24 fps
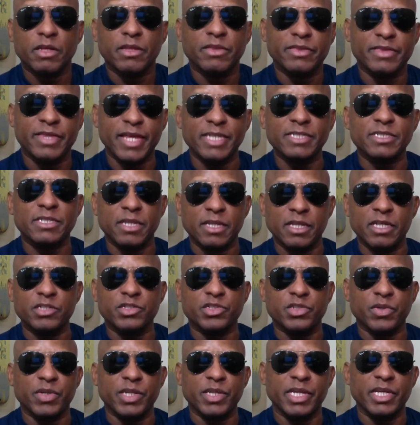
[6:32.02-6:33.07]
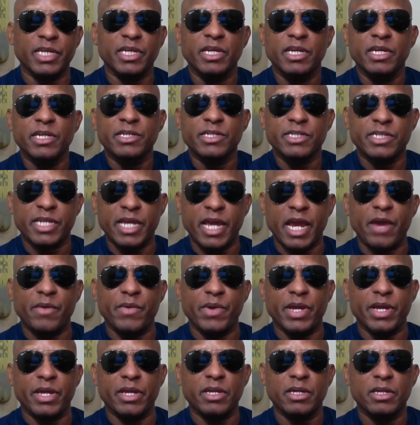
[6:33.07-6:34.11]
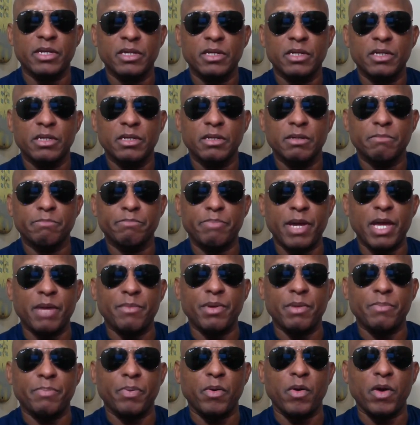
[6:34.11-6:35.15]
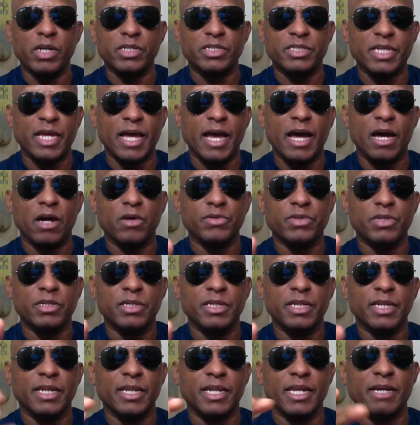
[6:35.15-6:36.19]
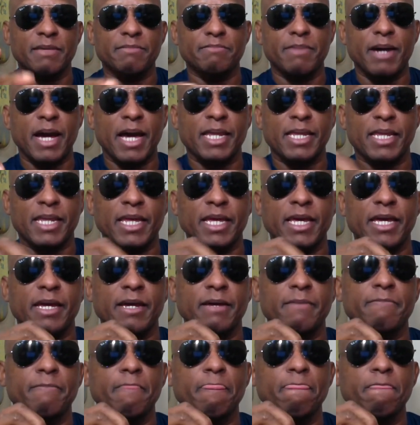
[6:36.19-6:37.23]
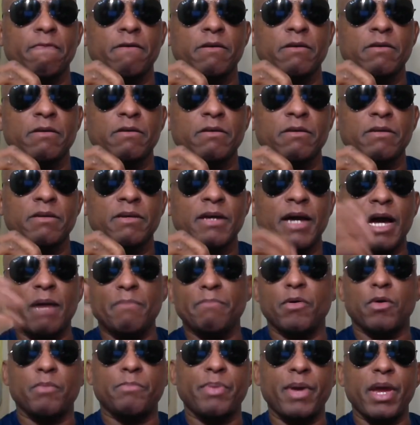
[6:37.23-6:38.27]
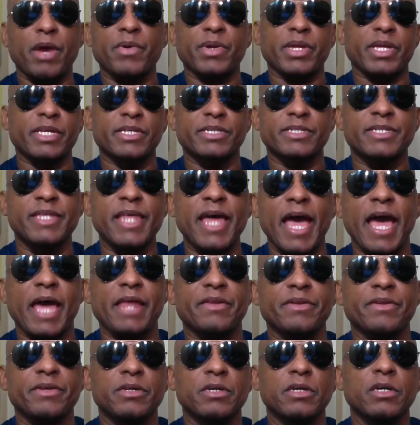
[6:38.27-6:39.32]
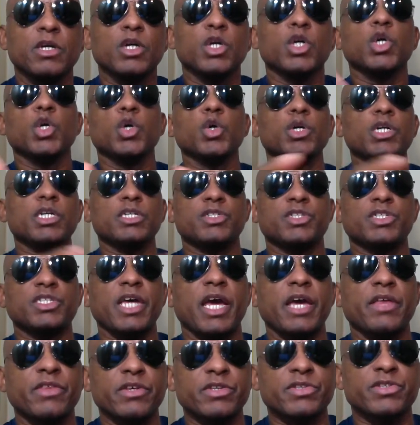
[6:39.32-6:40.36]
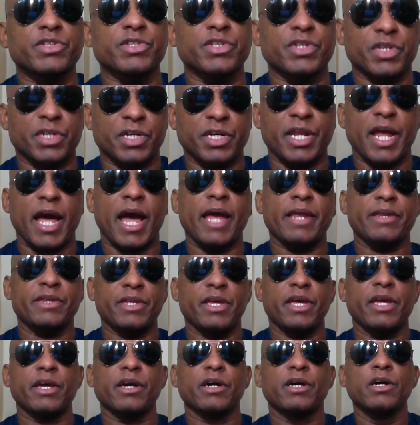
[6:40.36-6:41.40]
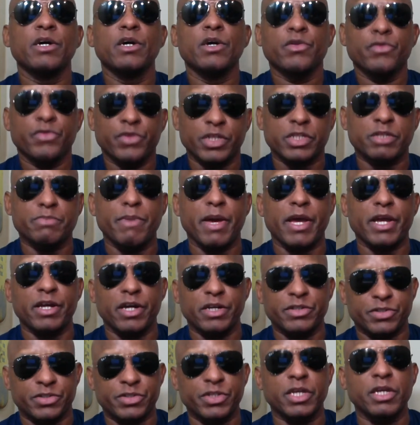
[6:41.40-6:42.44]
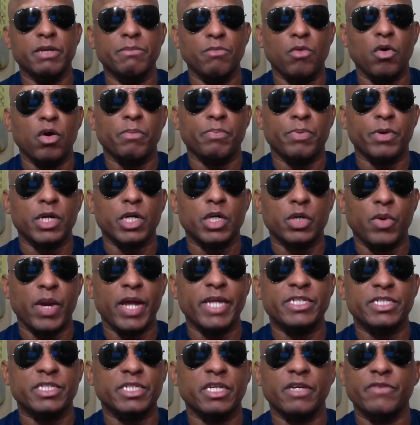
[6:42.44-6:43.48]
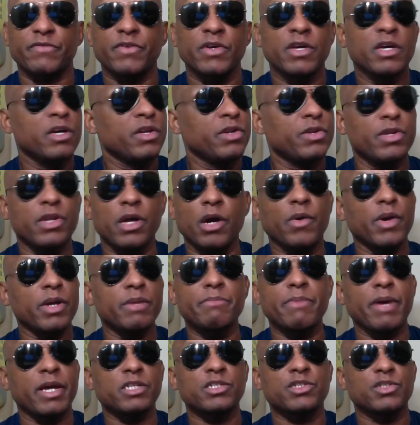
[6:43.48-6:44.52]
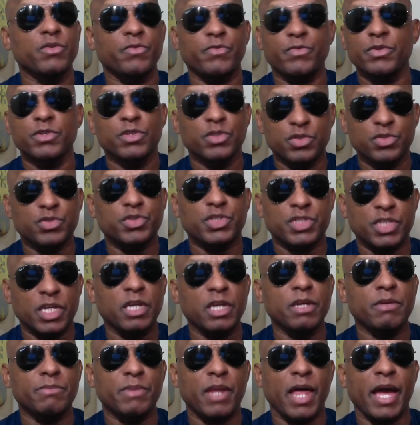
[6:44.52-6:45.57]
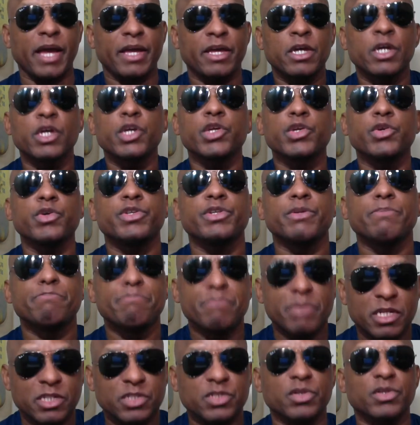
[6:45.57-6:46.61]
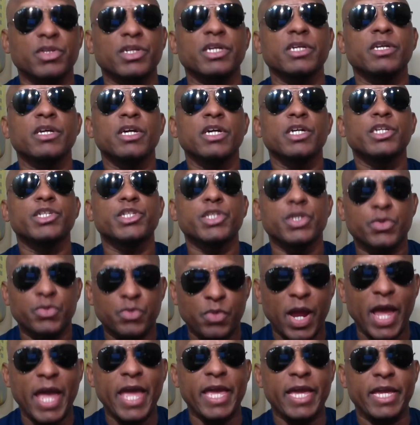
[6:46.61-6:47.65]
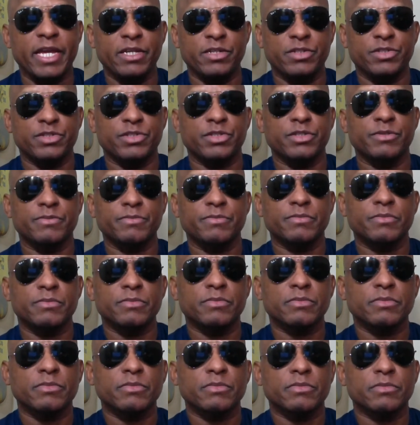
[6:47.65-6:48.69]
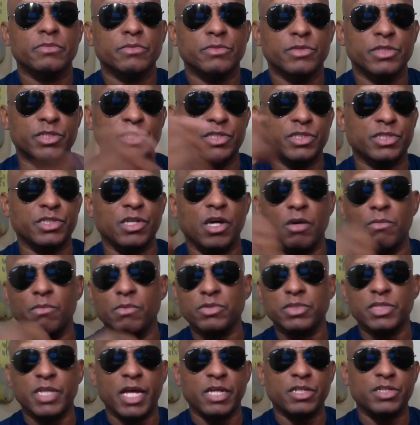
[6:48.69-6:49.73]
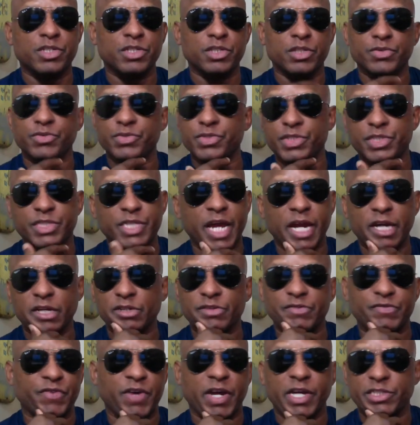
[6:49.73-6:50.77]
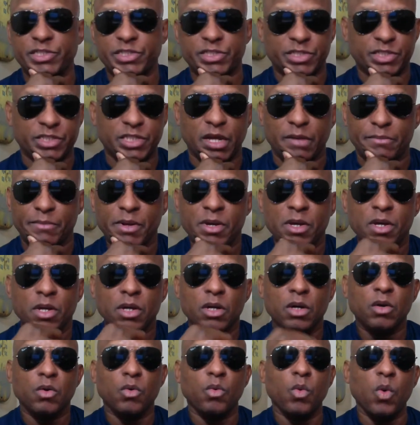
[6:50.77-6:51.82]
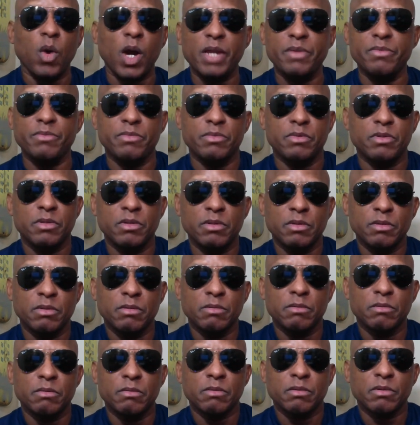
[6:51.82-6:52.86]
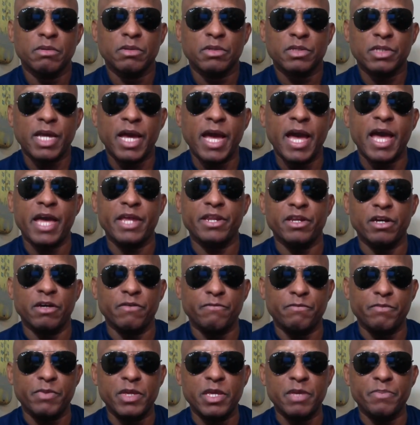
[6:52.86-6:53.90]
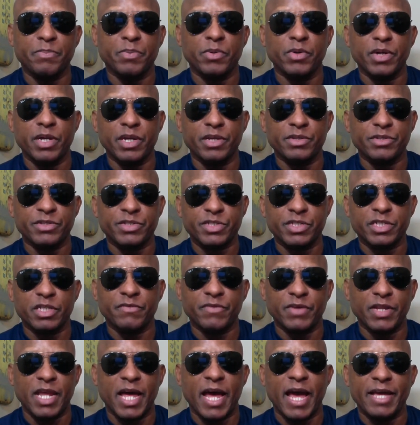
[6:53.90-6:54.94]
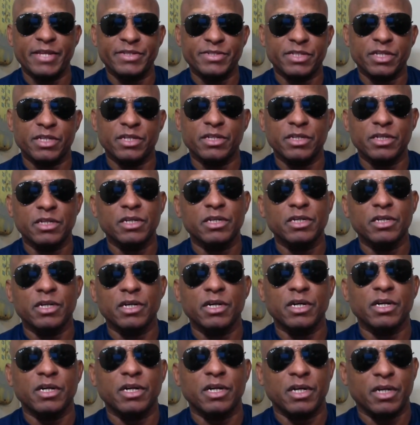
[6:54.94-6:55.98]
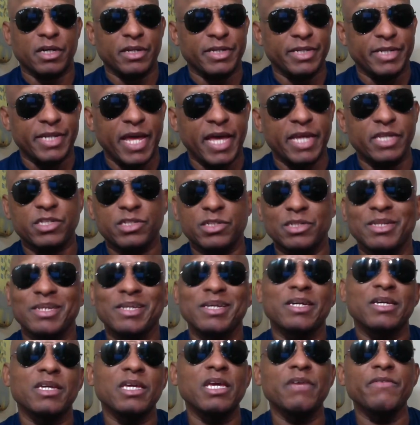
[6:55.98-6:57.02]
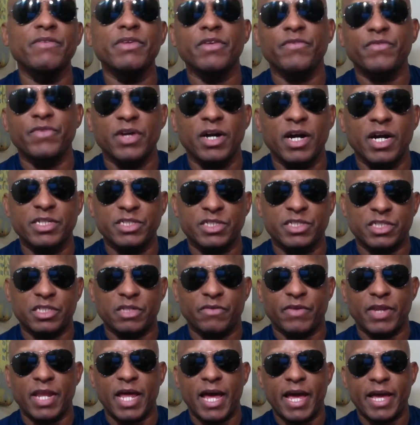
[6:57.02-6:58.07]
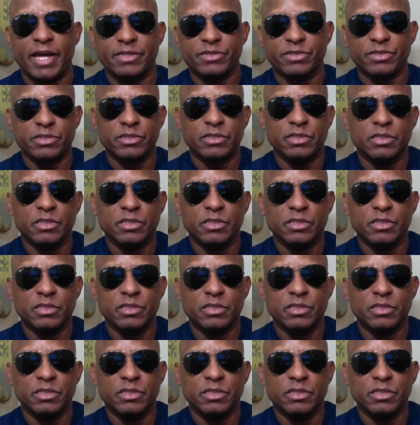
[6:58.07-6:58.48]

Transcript: That's literally tearing baby parts out limb by limb. How barbaric is that? Who could say this is a good idea? This makes us seem more progressive. No, it makes you seem like you're mentally deranged. This is almost like children's sacrifice or something. What kind of people in a civilized nation, even if you're uncivilized?